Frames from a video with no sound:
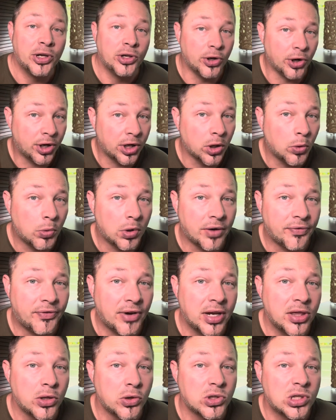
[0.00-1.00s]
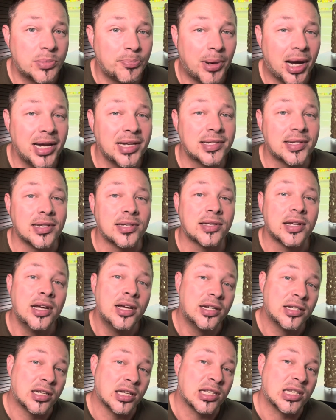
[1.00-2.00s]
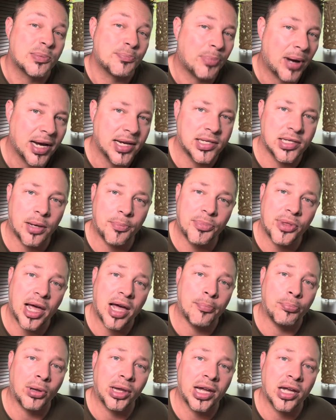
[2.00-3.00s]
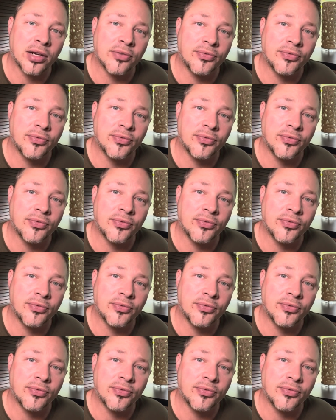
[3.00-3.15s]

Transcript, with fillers: You're gonna wanna find those spices to spice up that bland